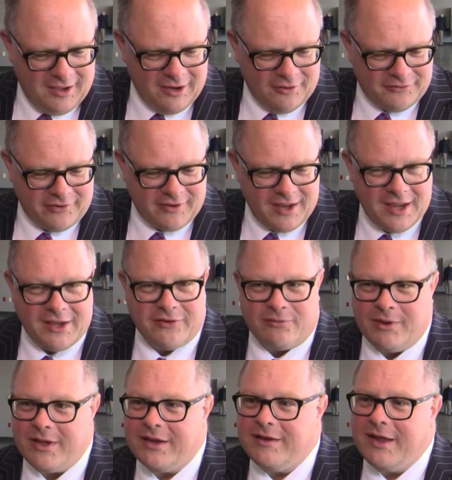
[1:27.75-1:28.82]
You know, today is
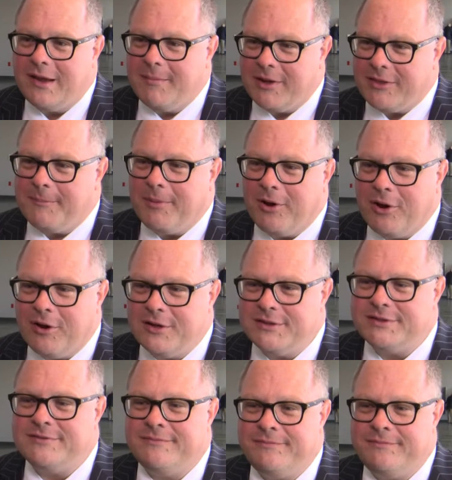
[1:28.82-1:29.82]
really a day about the Baughs.